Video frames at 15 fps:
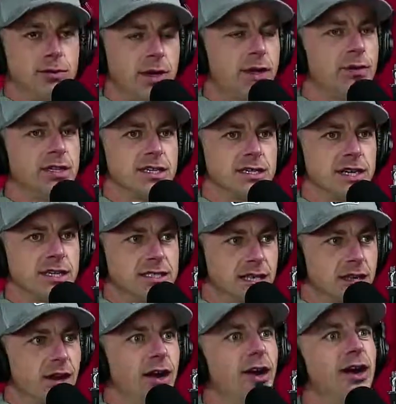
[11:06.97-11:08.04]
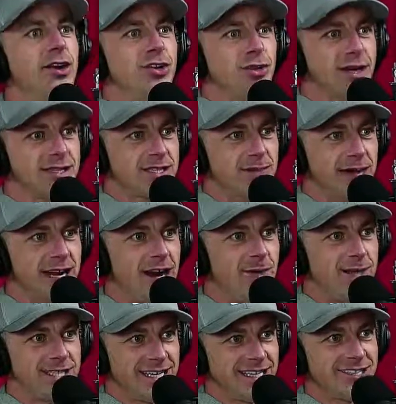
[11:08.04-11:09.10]
I went dyslexic. Underestimate how
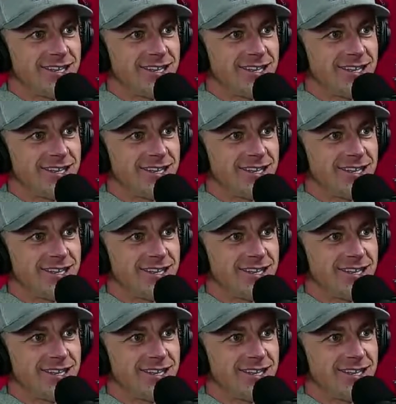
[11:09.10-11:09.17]
much they can get done